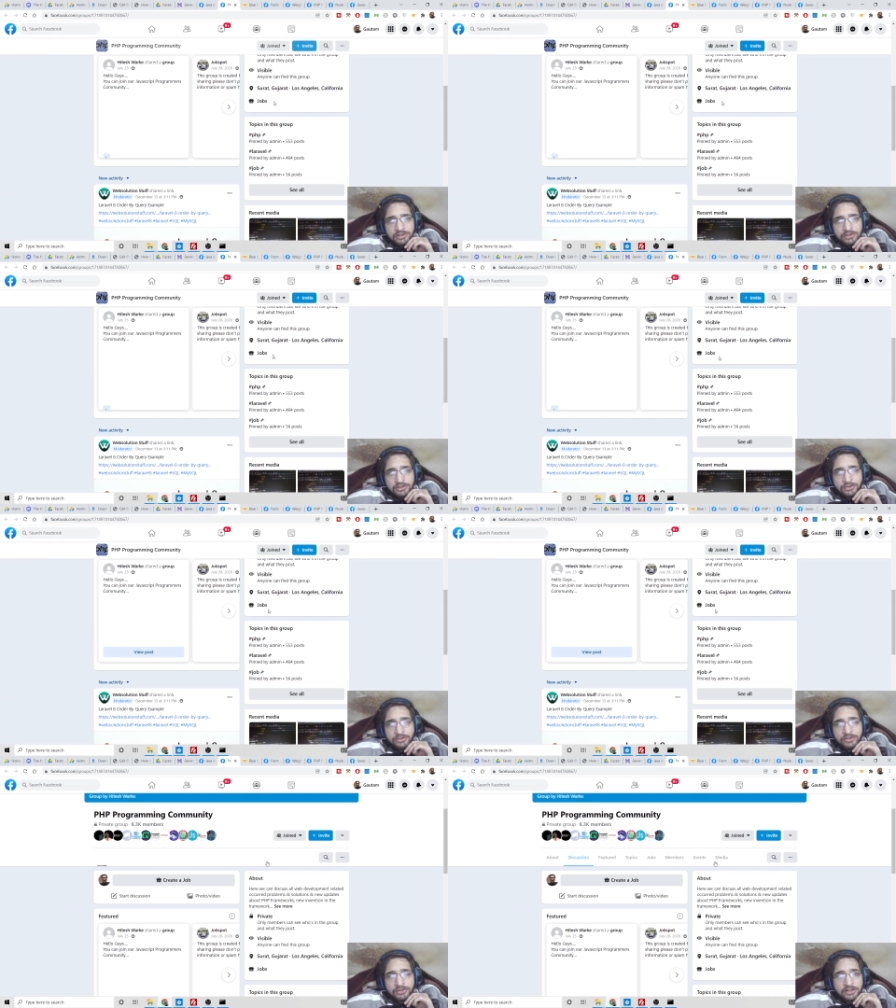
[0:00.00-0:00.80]

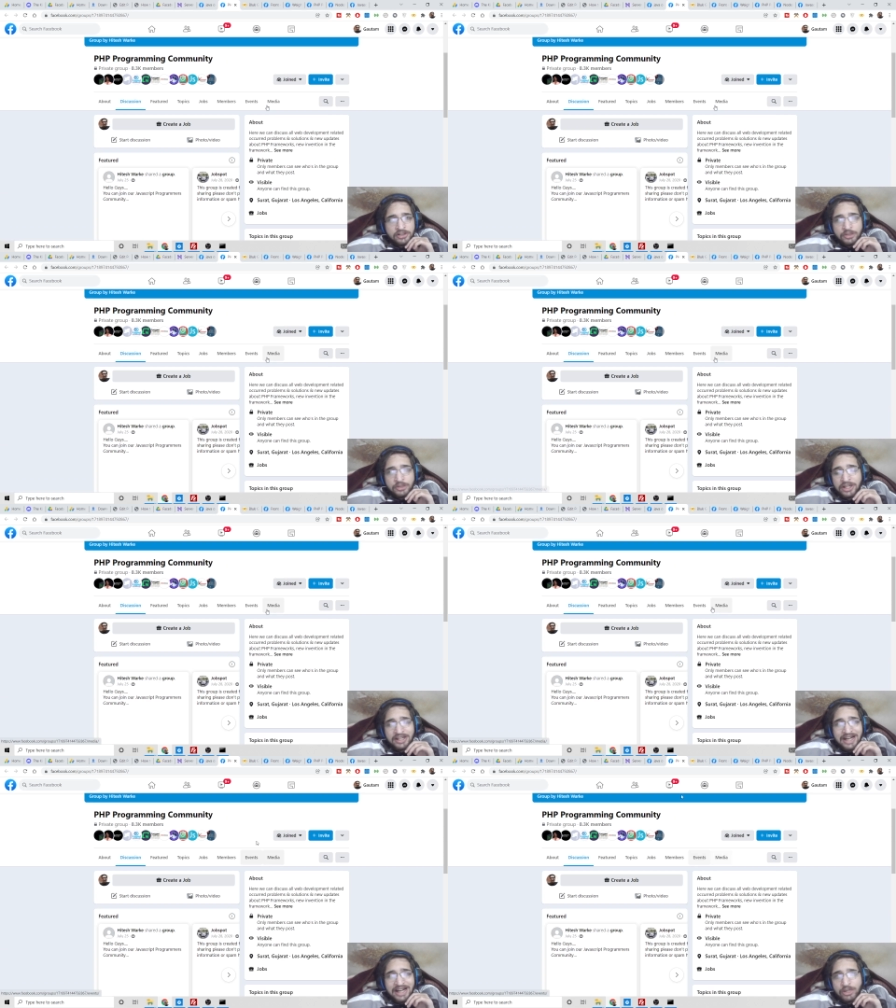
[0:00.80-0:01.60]
so you
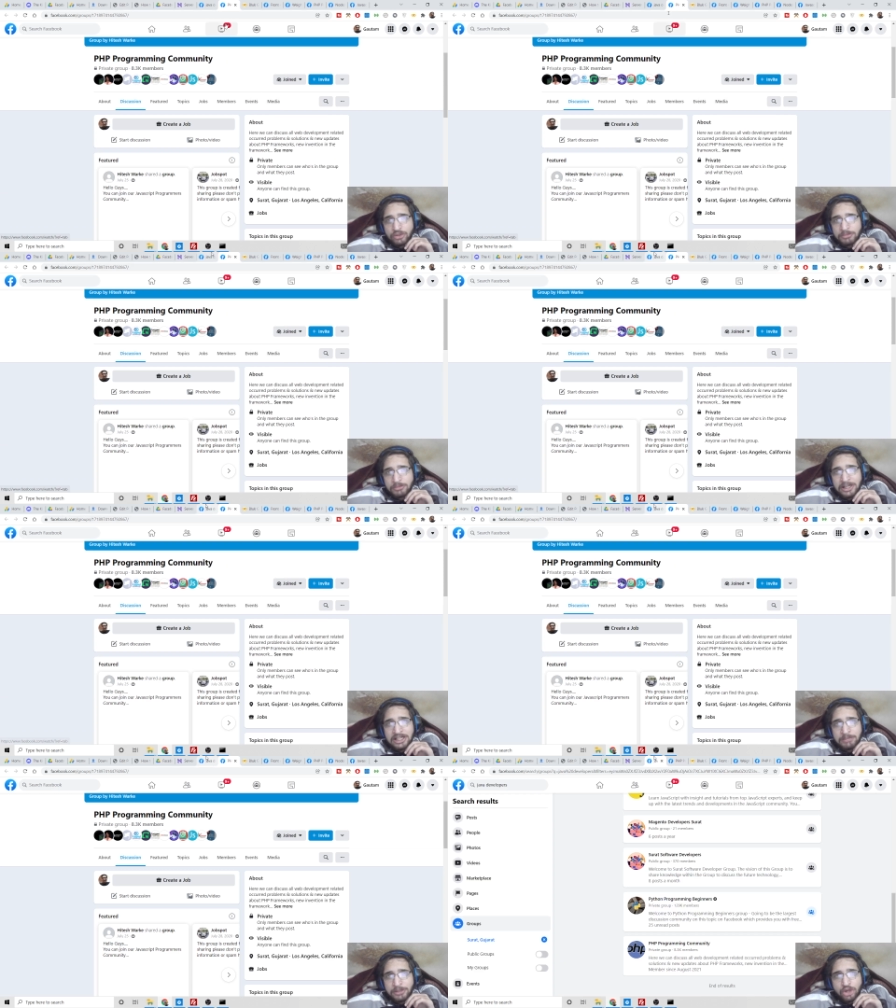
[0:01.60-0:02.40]
can try out
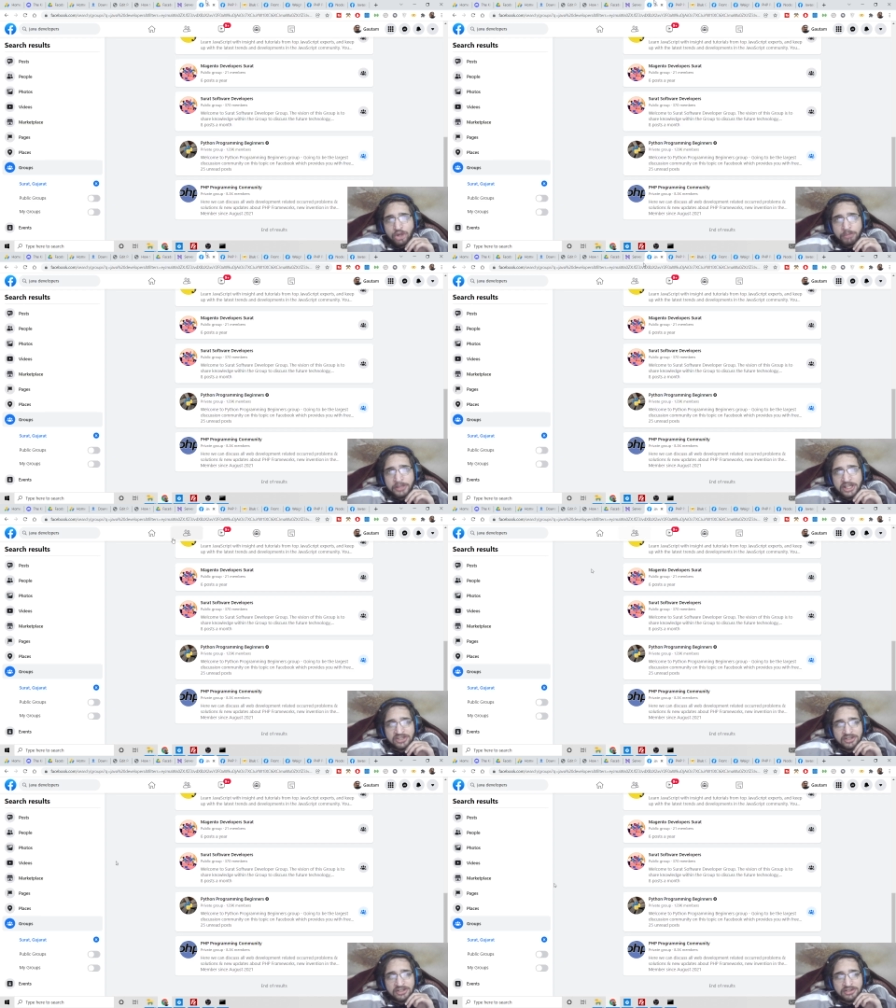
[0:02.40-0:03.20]
multiple
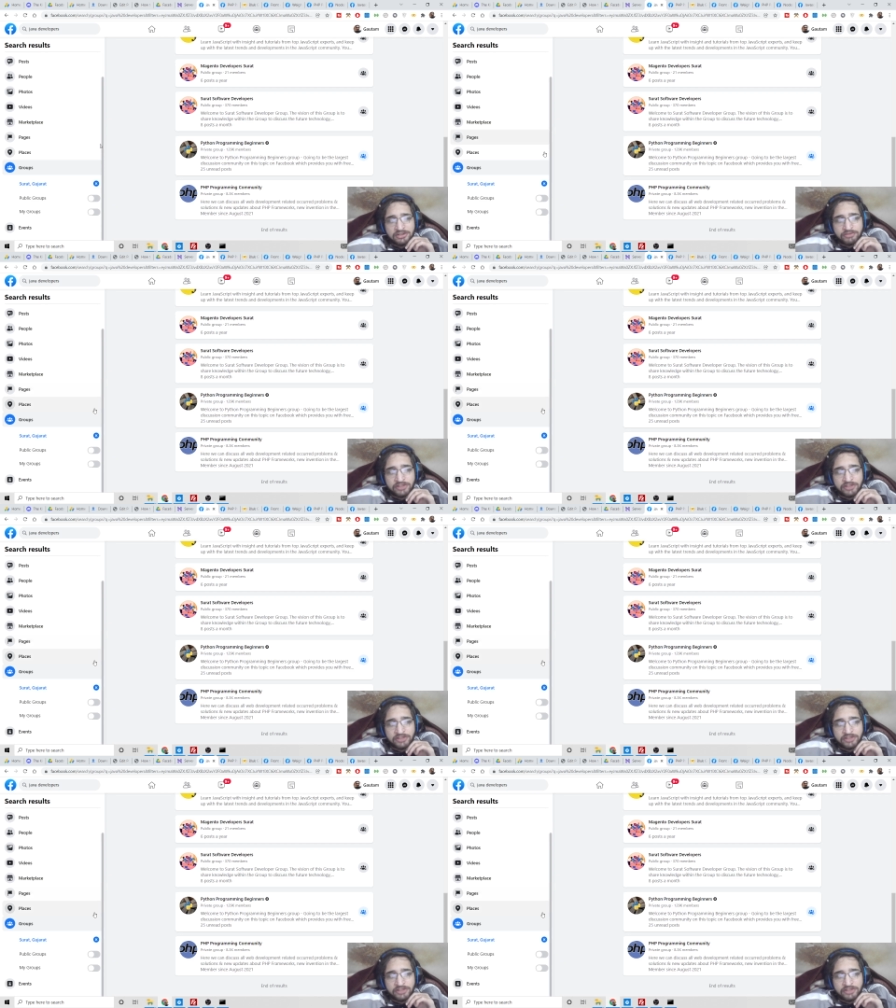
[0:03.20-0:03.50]
combinations